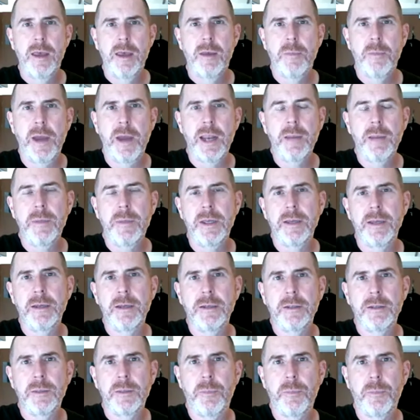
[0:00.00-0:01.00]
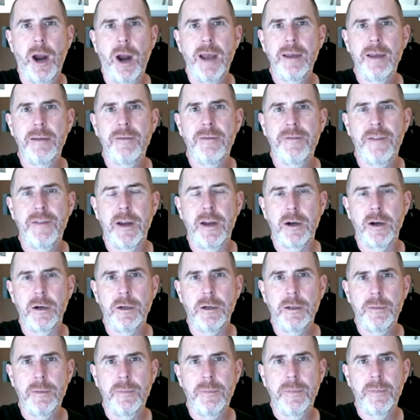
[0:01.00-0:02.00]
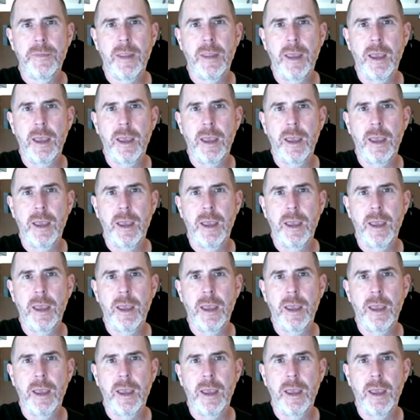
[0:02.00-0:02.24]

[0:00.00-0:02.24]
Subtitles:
my name is Brian Farrell,